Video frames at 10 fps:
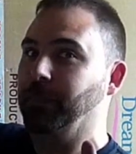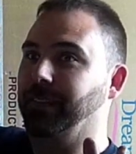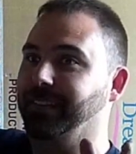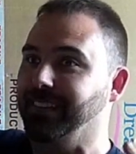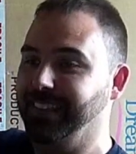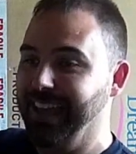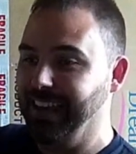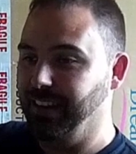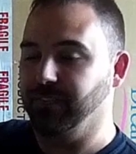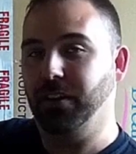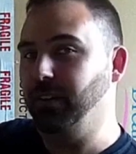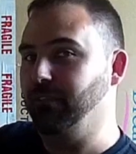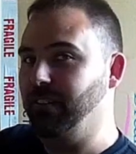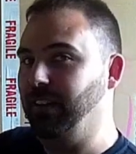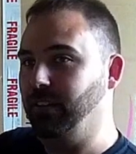So then I've only
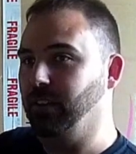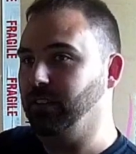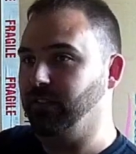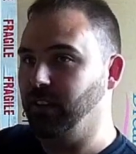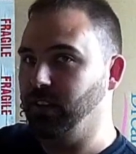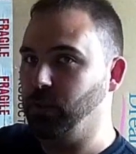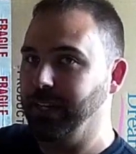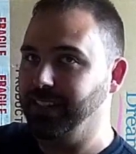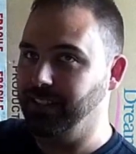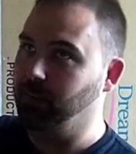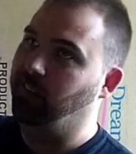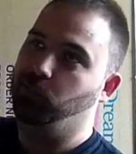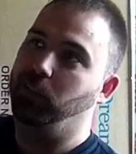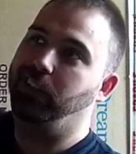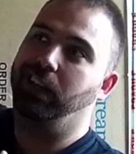really got to find 20 uploads.
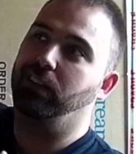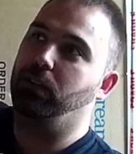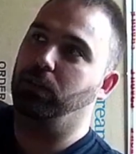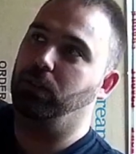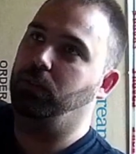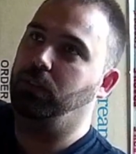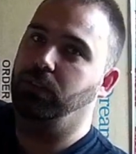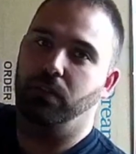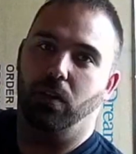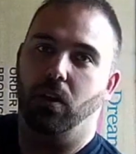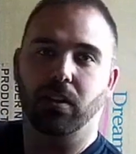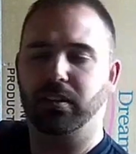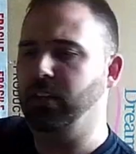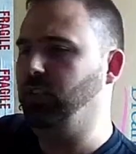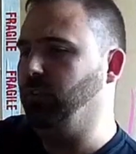But then, of course, you've got
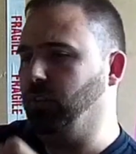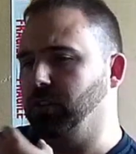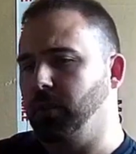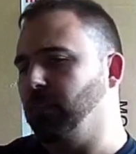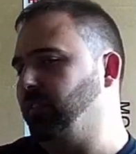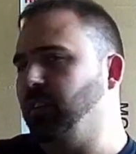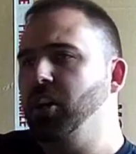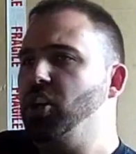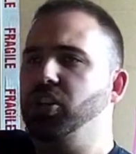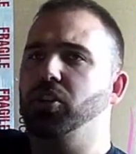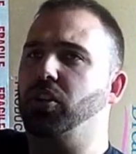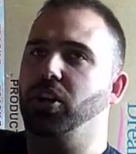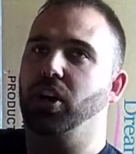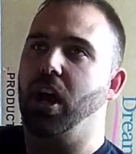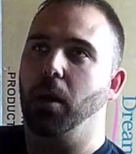holidays, you've got time off. You're not going
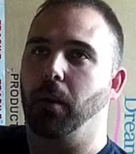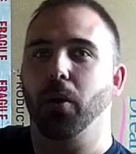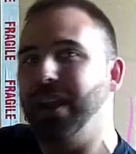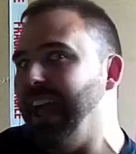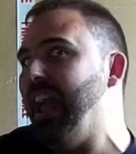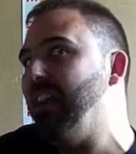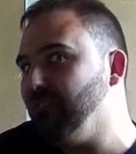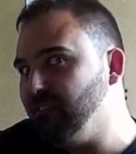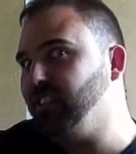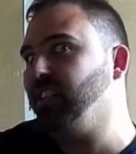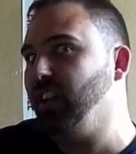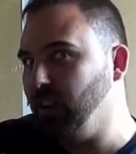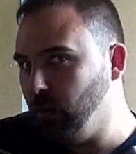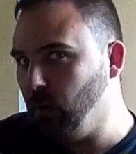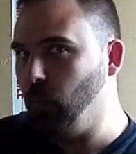to upload every
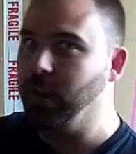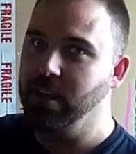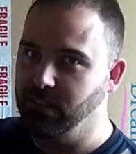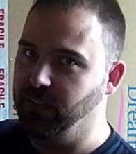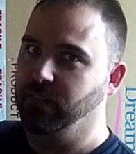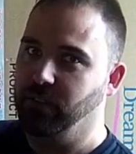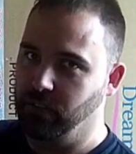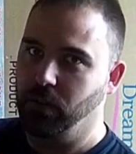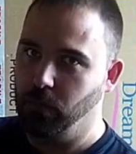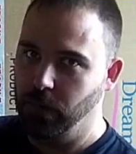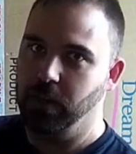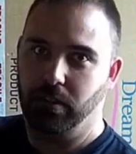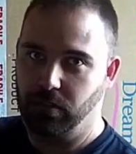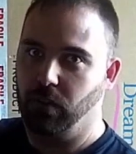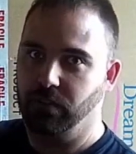single week, 52
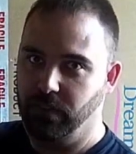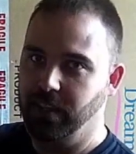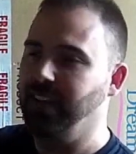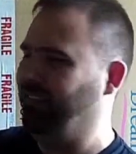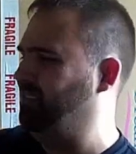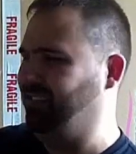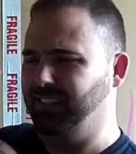weeks of the year.